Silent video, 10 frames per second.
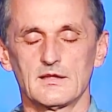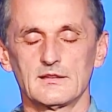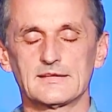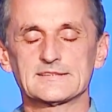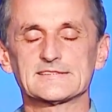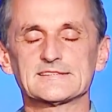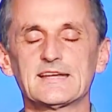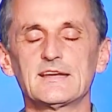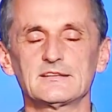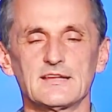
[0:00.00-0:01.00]
Let's
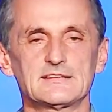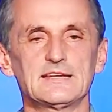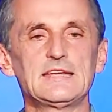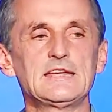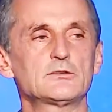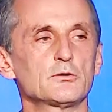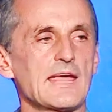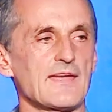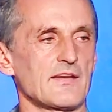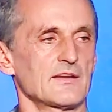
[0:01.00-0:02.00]
sing that E
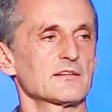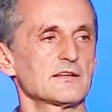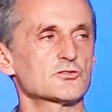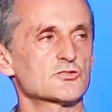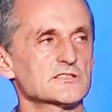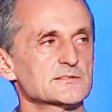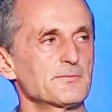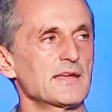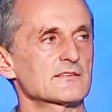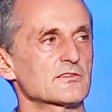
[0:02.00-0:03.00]
together. Let's just
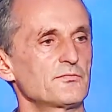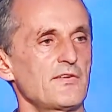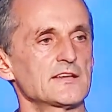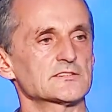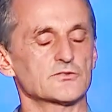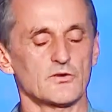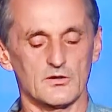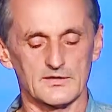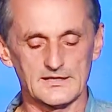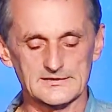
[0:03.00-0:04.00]
make this very
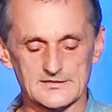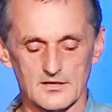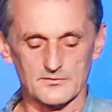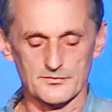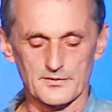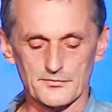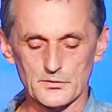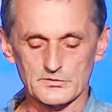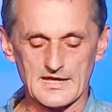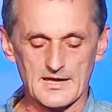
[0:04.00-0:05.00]
strong E sound for a
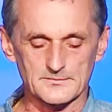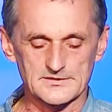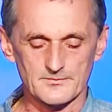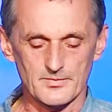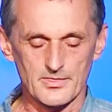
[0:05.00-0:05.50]
few times.